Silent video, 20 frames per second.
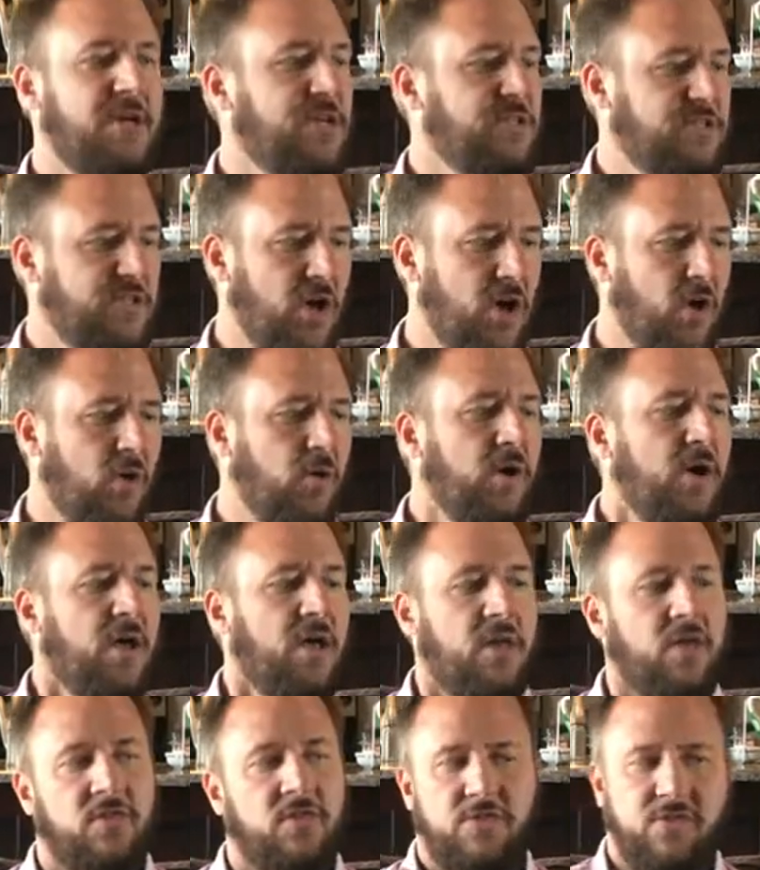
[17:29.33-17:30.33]
So
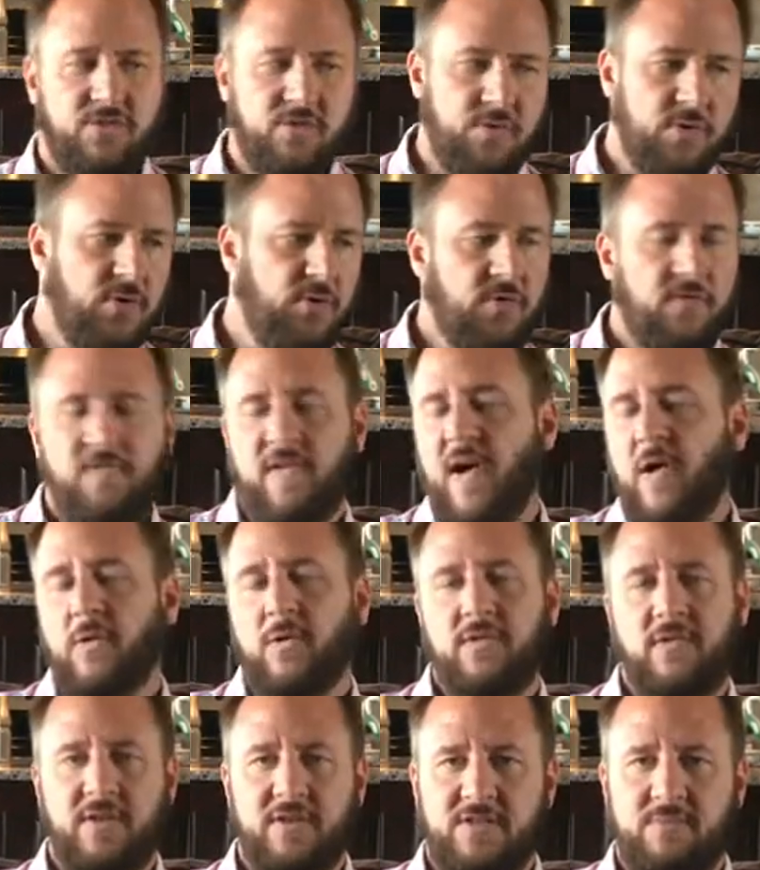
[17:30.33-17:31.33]
through
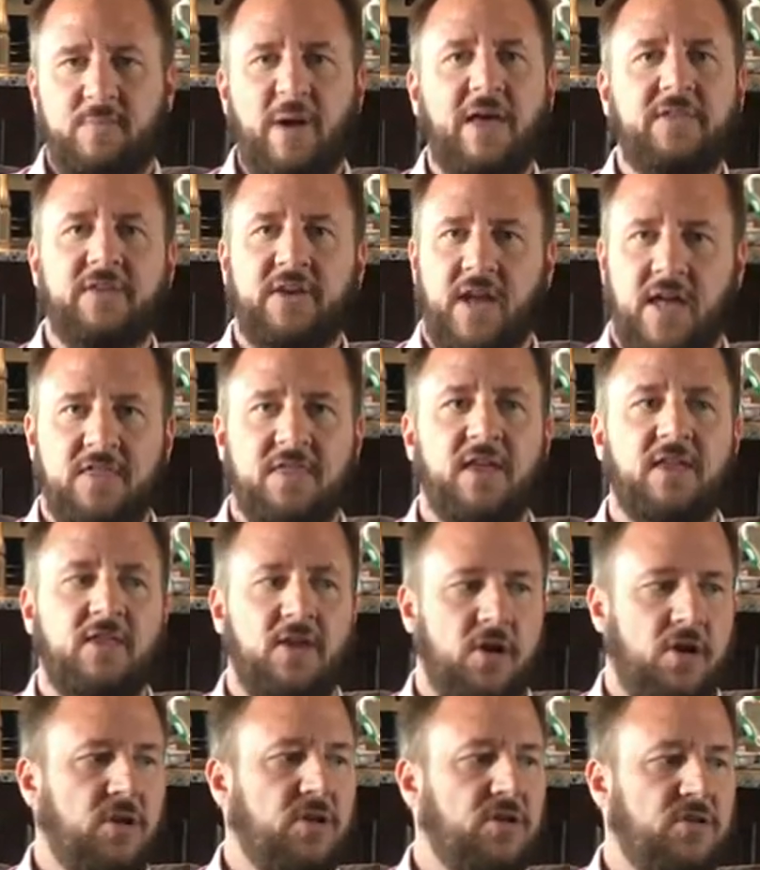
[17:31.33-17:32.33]
following this method, I think that
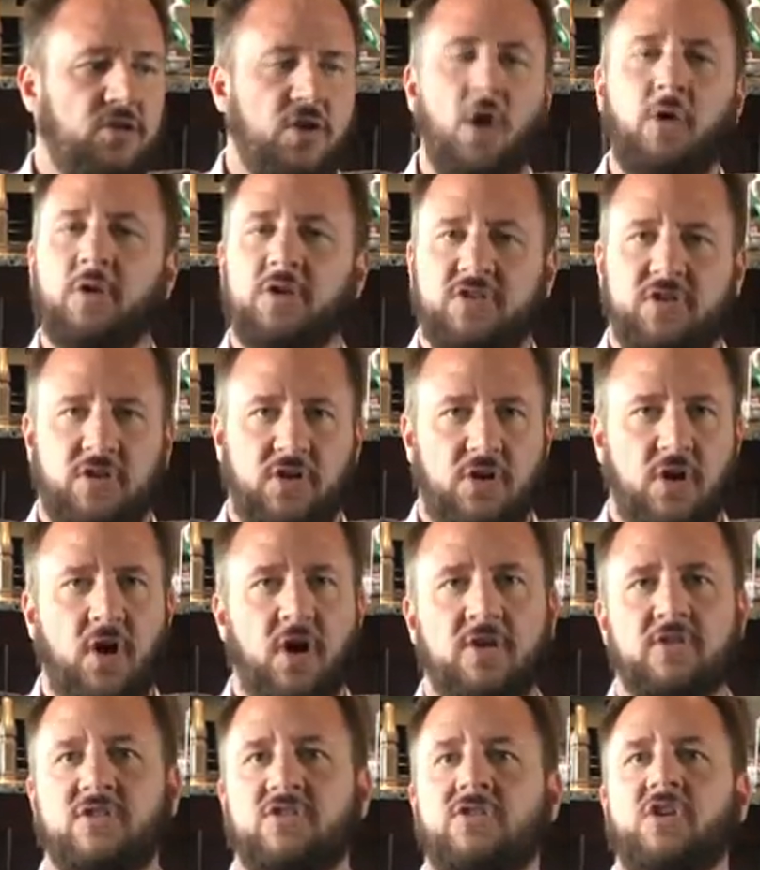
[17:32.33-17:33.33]
you're going to notice that your
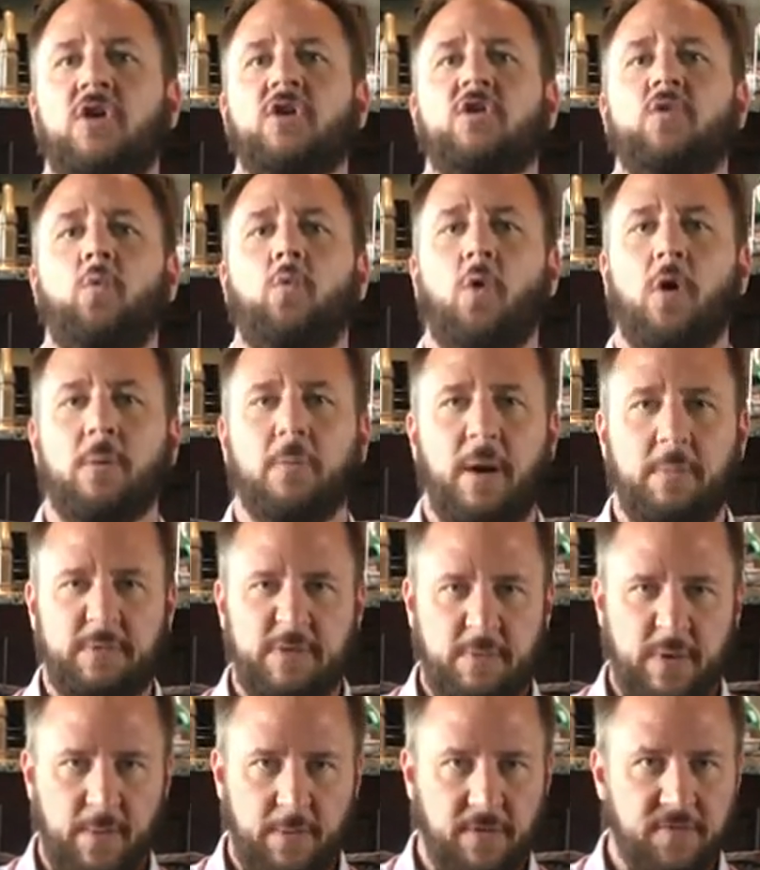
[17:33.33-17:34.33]
dog's starting to warm up
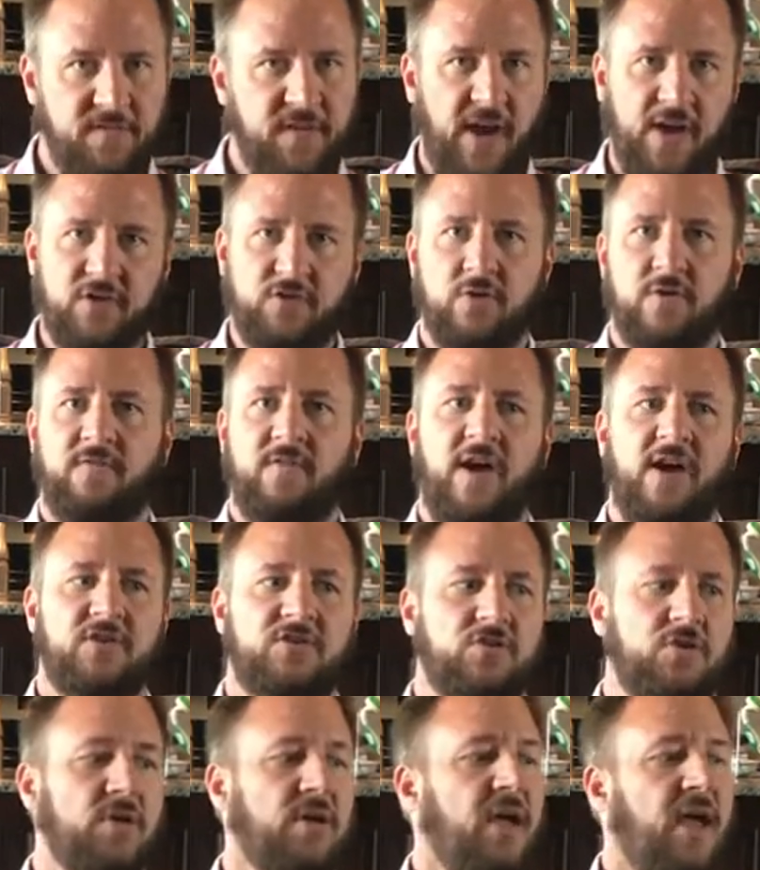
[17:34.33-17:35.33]
to people faster and
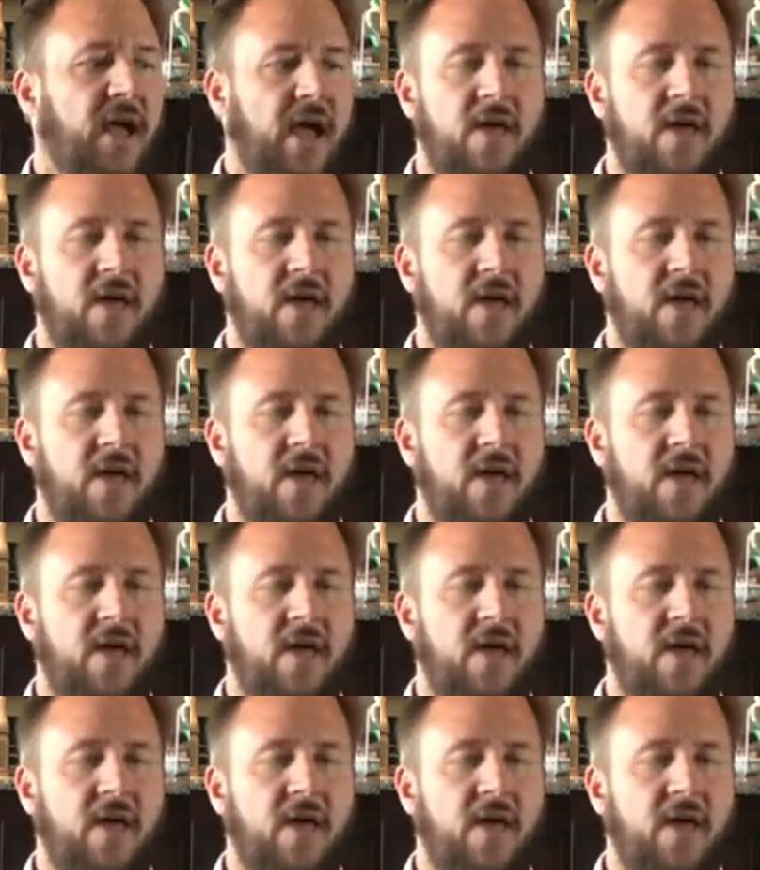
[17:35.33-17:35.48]
faster.